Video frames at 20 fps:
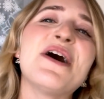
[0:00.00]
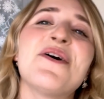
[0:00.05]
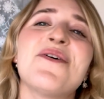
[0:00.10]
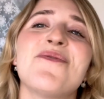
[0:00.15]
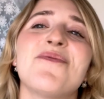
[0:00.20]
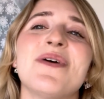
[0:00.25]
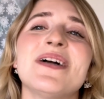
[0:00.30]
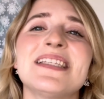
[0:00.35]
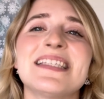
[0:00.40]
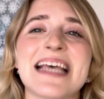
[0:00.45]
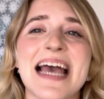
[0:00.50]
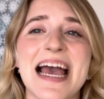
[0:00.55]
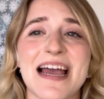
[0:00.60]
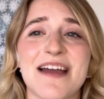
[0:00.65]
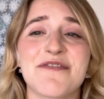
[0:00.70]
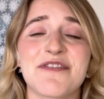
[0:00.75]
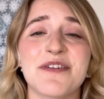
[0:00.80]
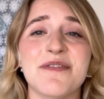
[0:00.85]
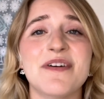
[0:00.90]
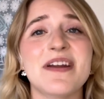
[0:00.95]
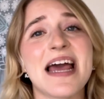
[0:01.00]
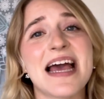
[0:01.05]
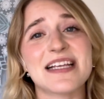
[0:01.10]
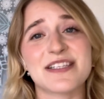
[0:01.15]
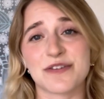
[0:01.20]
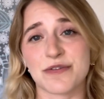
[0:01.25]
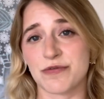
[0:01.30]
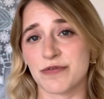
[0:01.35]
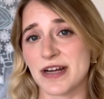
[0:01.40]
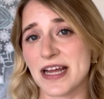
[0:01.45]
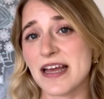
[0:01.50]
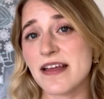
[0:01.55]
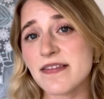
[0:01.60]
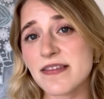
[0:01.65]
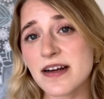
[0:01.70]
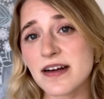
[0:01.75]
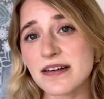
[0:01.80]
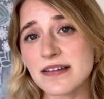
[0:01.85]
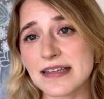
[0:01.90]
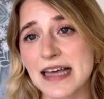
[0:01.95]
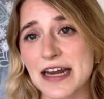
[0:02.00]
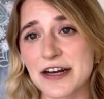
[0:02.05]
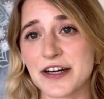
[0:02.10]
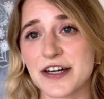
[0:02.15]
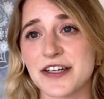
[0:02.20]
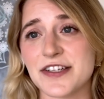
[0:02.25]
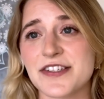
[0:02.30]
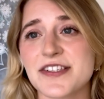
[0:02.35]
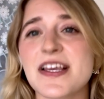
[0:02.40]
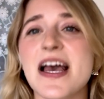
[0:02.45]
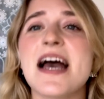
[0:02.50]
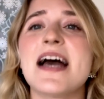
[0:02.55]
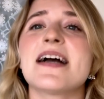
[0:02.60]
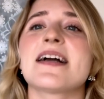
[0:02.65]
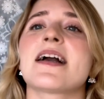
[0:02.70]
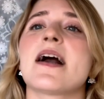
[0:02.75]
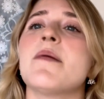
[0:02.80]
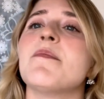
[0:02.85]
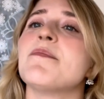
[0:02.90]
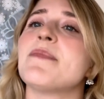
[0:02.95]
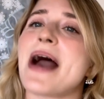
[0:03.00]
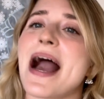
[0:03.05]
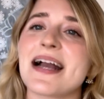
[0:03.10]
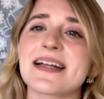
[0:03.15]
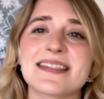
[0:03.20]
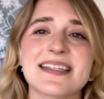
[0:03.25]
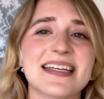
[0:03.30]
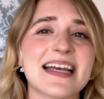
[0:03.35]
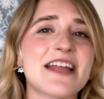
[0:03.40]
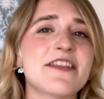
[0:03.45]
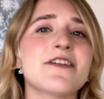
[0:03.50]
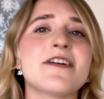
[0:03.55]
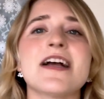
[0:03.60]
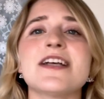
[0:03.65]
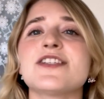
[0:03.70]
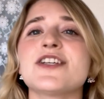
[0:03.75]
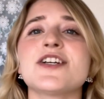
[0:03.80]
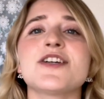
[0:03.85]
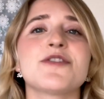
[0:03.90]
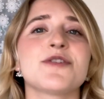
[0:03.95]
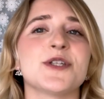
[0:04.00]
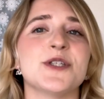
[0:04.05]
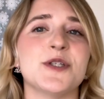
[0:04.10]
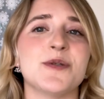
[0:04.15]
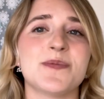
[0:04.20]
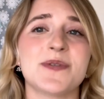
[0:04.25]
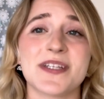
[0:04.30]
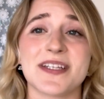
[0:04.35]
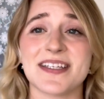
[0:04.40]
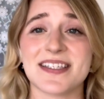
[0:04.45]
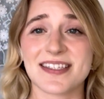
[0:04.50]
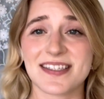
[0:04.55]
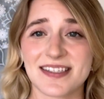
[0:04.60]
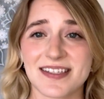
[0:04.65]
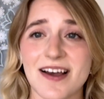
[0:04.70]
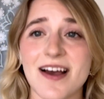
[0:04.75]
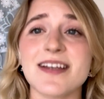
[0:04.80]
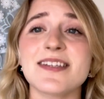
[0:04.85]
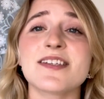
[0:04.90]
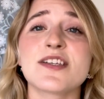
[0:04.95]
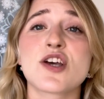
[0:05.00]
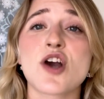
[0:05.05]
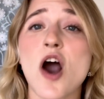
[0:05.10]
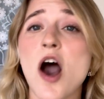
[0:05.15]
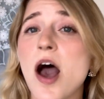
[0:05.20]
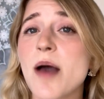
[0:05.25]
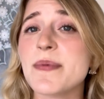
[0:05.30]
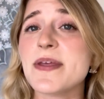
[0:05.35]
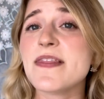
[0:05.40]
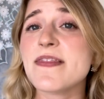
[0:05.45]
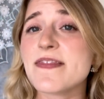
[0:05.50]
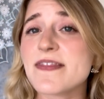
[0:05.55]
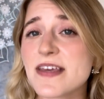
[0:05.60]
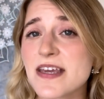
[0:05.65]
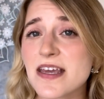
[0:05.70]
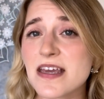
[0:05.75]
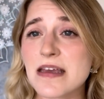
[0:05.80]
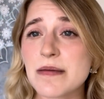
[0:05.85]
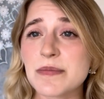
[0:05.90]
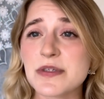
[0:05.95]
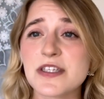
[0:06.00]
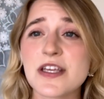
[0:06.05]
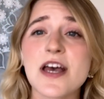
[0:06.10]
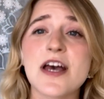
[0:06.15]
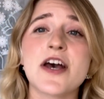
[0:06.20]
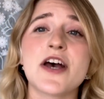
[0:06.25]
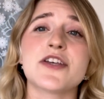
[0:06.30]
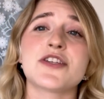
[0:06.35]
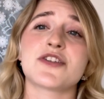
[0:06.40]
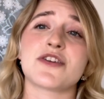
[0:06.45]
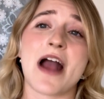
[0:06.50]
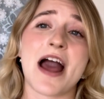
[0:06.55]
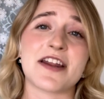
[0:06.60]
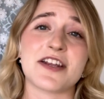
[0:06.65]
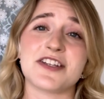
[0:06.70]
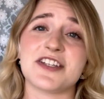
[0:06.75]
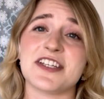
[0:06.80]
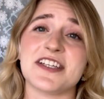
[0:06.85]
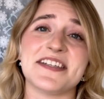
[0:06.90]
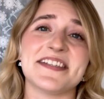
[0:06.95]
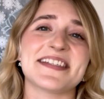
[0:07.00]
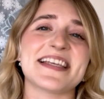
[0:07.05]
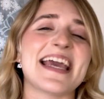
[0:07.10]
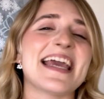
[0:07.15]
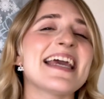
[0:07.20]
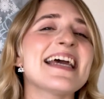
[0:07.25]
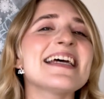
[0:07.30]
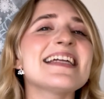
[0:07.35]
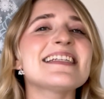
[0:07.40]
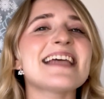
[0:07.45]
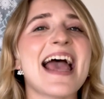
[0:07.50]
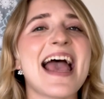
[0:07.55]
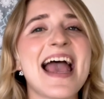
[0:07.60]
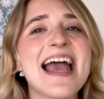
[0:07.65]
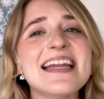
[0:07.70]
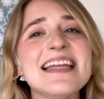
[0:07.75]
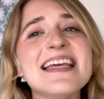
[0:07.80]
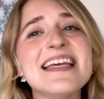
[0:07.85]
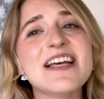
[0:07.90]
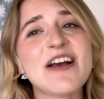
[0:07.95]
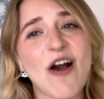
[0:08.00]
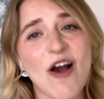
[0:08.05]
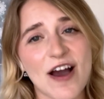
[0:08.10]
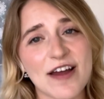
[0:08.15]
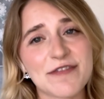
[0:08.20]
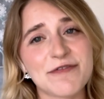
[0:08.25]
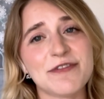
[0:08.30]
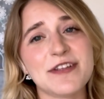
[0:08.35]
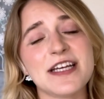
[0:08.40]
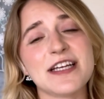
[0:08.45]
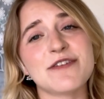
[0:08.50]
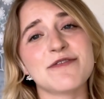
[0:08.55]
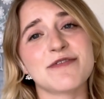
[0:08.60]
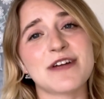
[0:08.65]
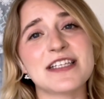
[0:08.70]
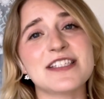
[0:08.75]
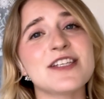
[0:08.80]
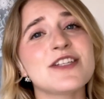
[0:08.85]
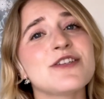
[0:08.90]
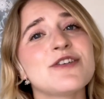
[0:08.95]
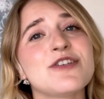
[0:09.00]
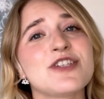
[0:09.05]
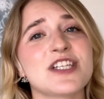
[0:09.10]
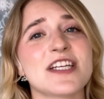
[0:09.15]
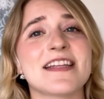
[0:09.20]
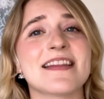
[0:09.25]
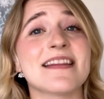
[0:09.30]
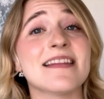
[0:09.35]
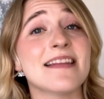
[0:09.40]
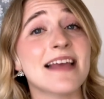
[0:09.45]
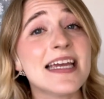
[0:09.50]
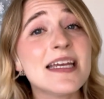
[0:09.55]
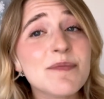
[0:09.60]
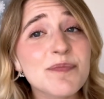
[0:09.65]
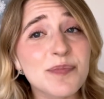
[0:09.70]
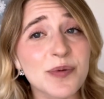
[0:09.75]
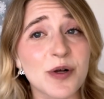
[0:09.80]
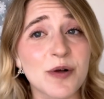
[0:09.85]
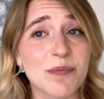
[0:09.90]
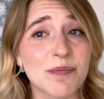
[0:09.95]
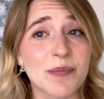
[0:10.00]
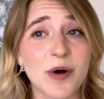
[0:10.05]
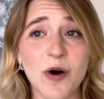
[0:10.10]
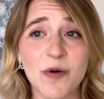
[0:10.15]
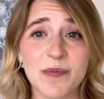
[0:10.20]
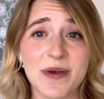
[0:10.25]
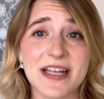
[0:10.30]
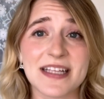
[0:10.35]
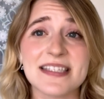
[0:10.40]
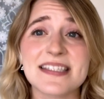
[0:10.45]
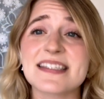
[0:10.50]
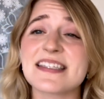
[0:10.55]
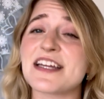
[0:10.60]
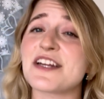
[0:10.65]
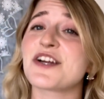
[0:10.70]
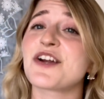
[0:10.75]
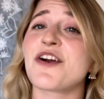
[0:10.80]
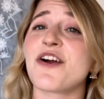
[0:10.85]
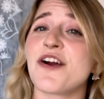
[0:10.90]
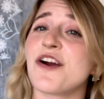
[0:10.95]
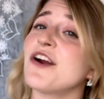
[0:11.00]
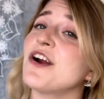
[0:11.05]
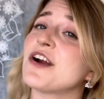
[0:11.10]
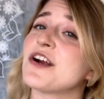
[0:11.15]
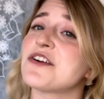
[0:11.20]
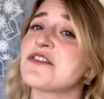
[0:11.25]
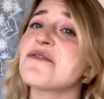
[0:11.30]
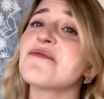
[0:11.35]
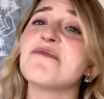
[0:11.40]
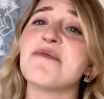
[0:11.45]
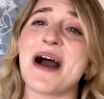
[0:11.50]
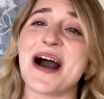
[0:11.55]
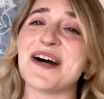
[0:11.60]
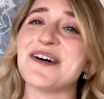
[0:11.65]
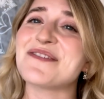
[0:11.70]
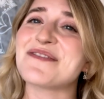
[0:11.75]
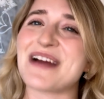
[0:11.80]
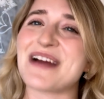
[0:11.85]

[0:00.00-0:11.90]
Once everyone has written their letters, come back together as a group to discuss common themes, strategies, and any conflict resolution light bulb moments that occurred while